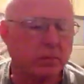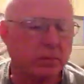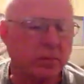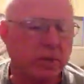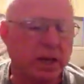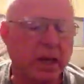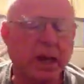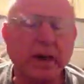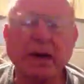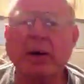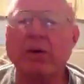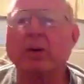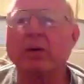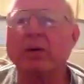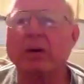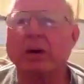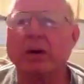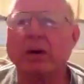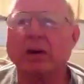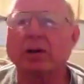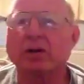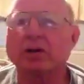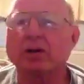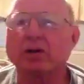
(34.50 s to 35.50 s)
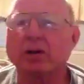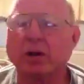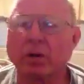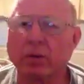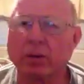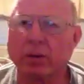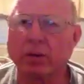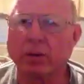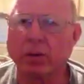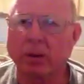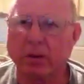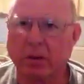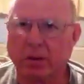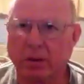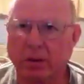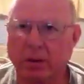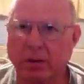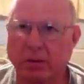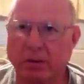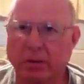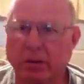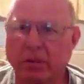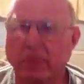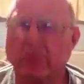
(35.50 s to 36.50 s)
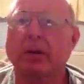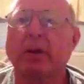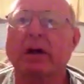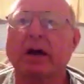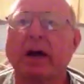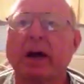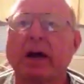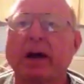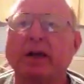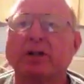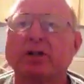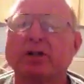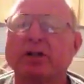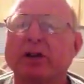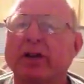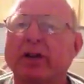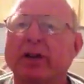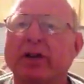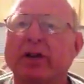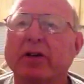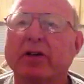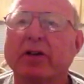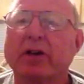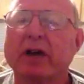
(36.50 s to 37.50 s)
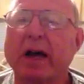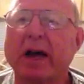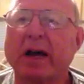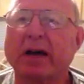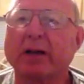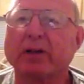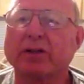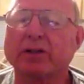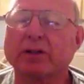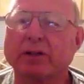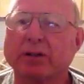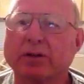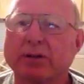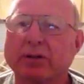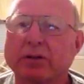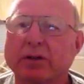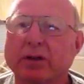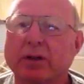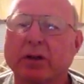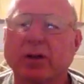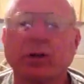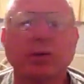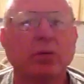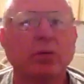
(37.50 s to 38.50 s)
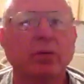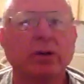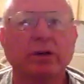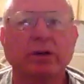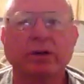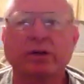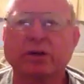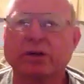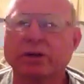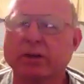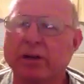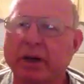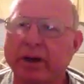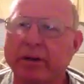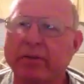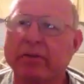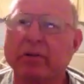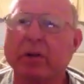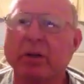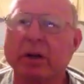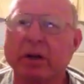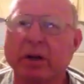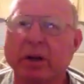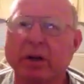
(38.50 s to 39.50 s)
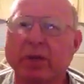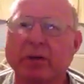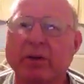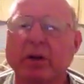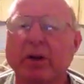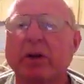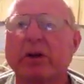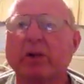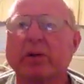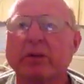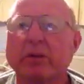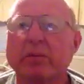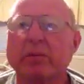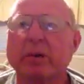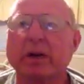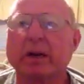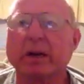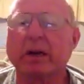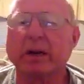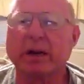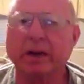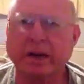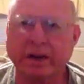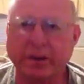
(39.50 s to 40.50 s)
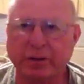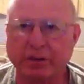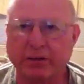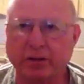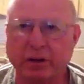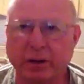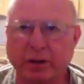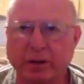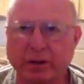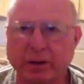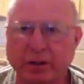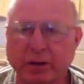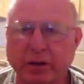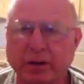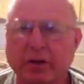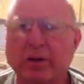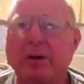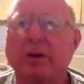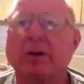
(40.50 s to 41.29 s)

Now, sotolol has interactions with several hundred other medications.